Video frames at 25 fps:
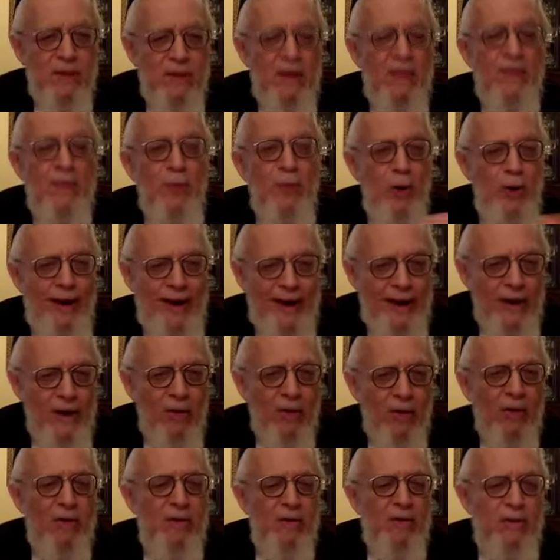If we're
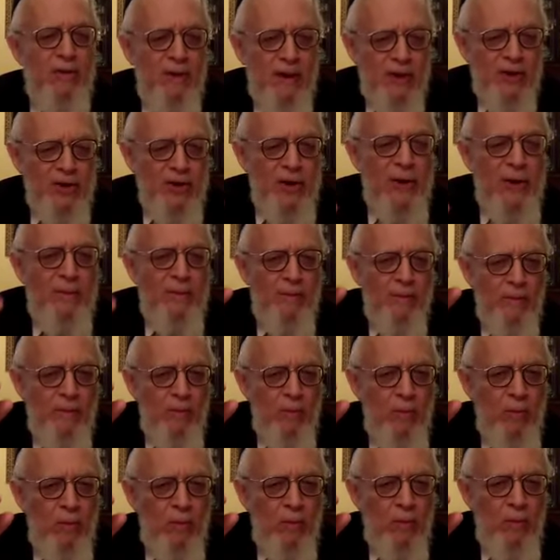Echod,
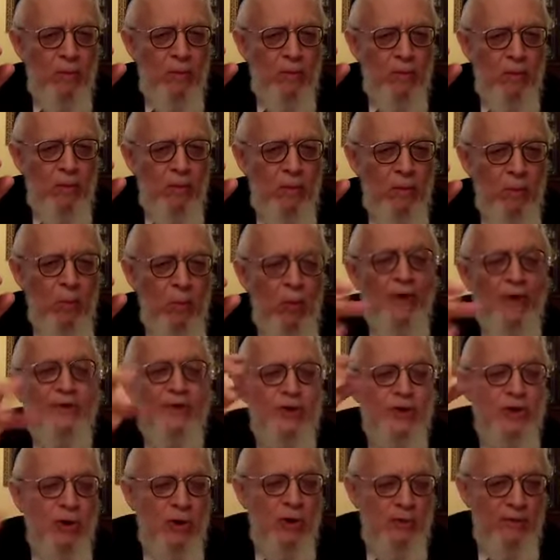Hashem
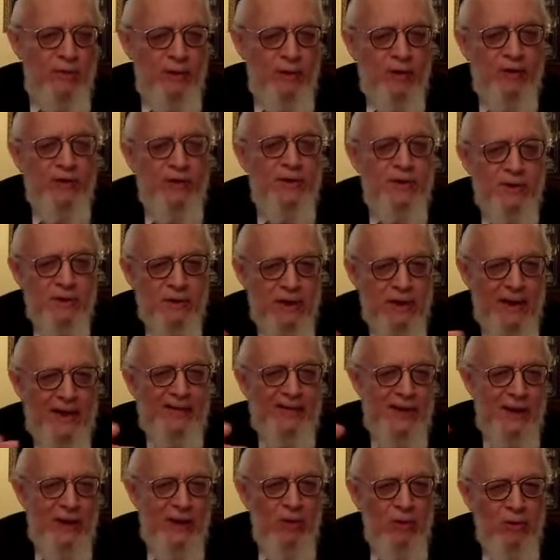watches over us
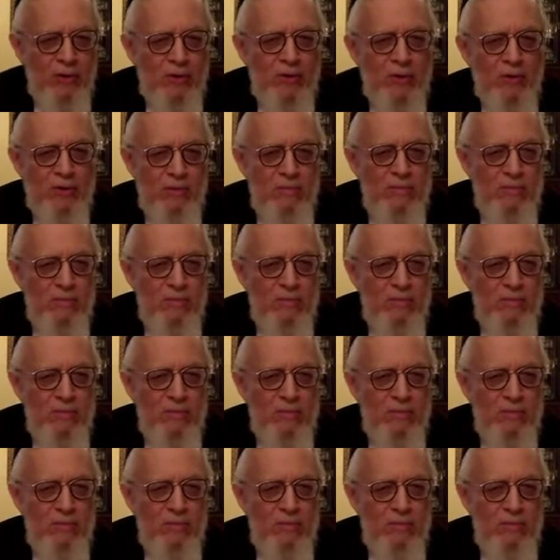as Echod,